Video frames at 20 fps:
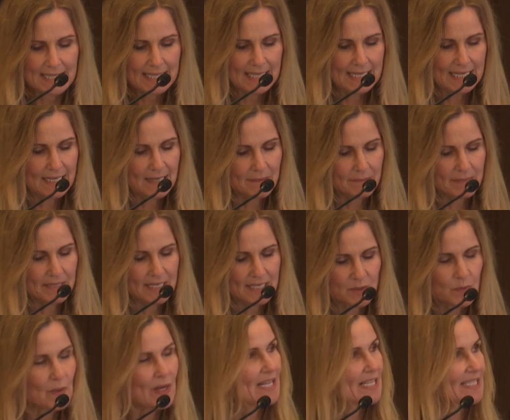
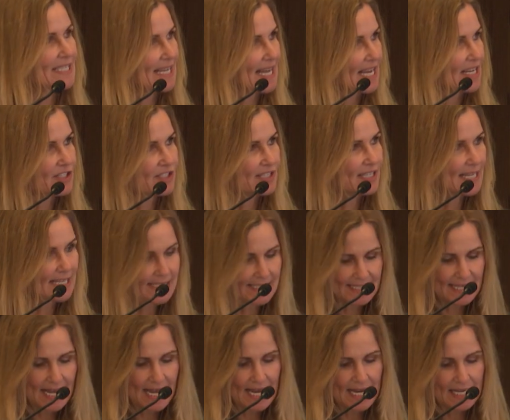As well as the H&E
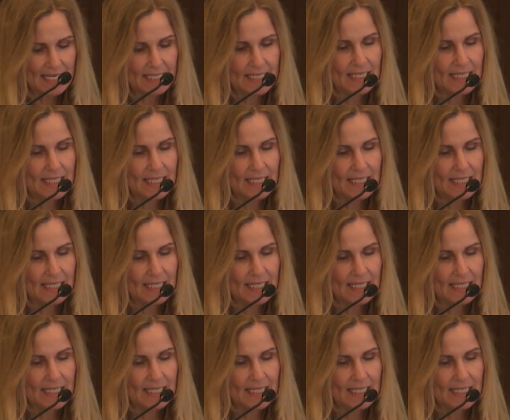stain,